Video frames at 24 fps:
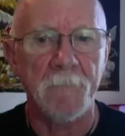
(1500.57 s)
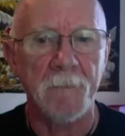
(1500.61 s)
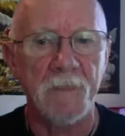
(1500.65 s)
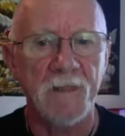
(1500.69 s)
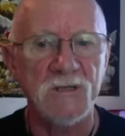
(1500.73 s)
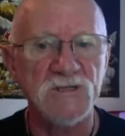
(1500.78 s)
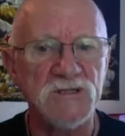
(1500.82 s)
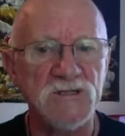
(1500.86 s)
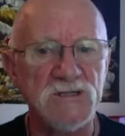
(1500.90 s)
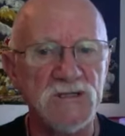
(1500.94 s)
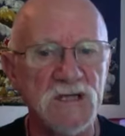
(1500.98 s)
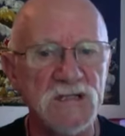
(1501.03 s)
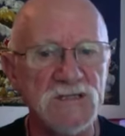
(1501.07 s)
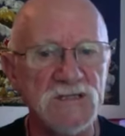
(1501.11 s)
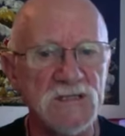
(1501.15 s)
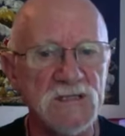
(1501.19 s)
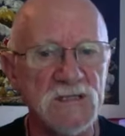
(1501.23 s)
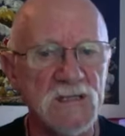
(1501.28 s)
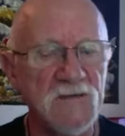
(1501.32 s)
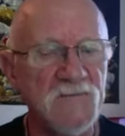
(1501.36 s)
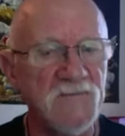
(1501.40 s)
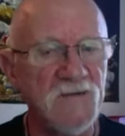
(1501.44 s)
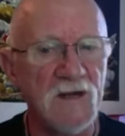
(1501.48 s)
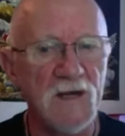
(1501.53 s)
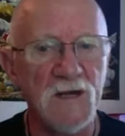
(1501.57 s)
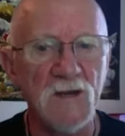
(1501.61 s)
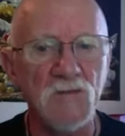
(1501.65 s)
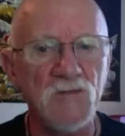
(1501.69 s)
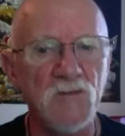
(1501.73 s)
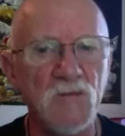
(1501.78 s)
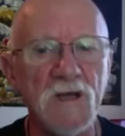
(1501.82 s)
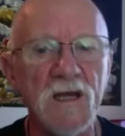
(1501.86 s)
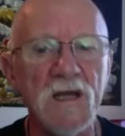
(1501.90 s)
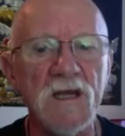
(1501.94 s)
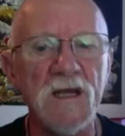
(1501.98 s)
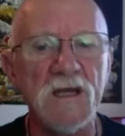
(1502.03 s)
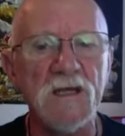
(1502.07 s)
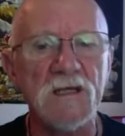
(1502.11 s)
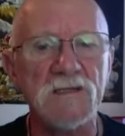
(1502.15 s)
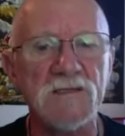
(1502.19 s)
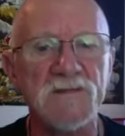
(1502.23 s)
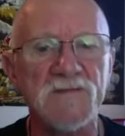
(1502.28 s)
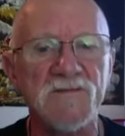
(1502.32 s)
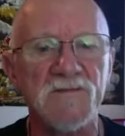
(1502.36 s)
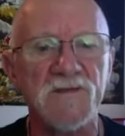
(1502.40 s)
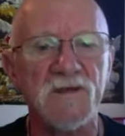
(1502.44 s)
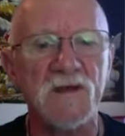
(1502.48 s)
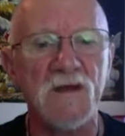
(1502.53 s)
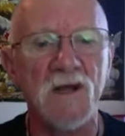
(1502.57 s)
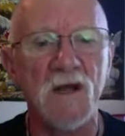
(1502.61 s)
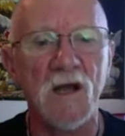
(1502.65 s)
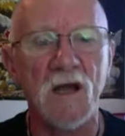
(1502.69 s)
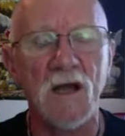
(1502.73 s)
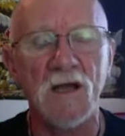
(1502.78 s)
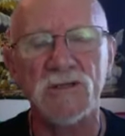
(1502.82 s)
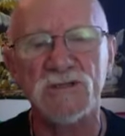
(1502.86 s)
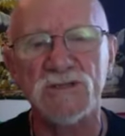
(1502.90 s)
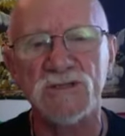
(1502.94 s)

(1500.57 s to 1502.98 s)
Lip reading: She doesn't give any readings for the card.